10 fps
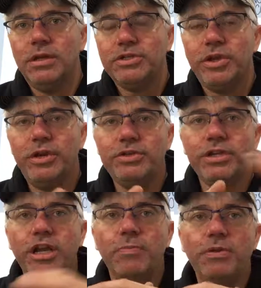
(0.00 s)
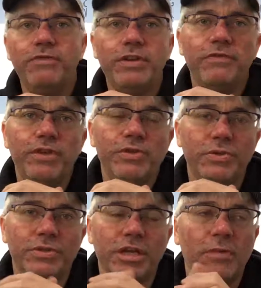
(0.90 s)
So here's a couple of
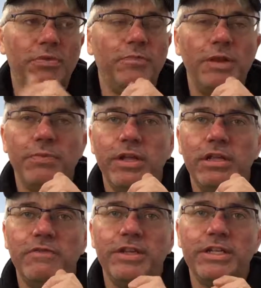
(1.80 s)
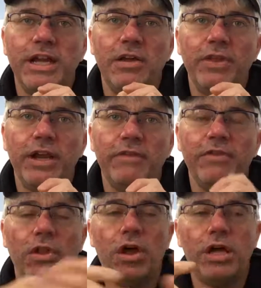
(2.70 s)
individuals, a couple of people that live in the town that
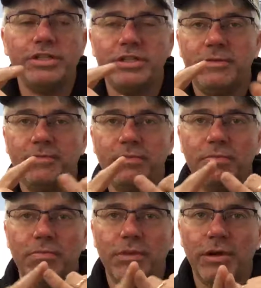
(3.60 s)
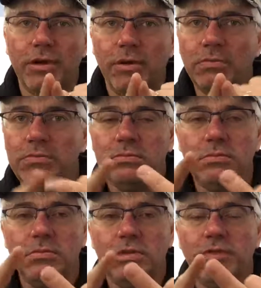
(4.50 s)
have lost their home.
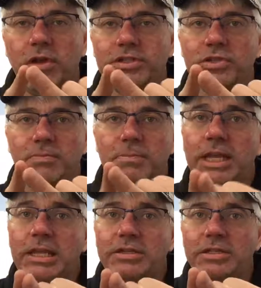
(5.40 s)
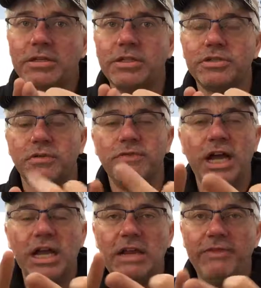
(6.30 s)
They've lost the means to
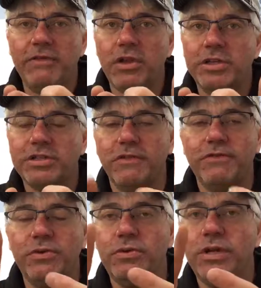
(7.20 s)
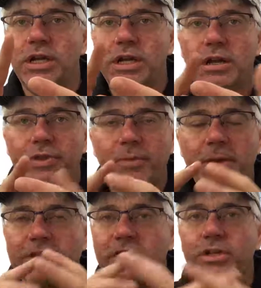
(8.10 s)
survive. They've lost their food. They're
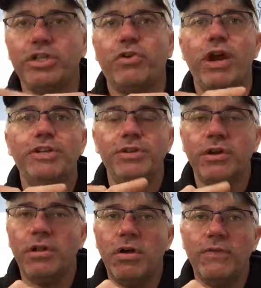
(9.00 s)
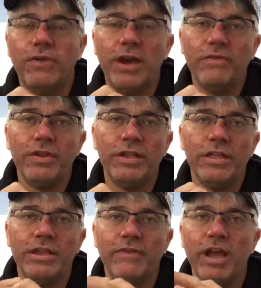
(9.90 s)
basically scratching and clawing for everything
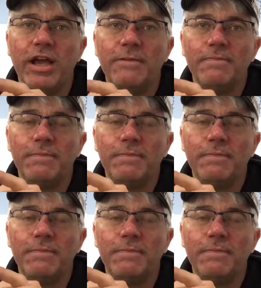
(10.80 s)
that they've got.